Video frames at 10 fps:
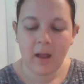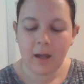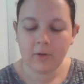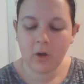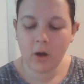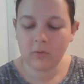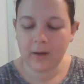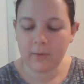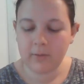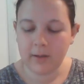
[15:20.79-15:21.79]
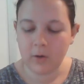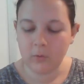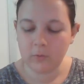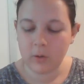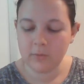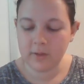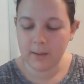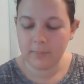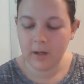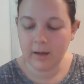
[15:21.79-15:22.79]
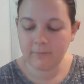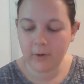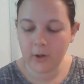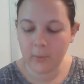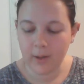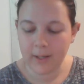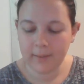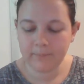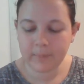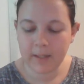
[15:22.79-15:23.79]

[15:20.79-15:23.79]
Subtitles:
A tall round hill rose up not far away.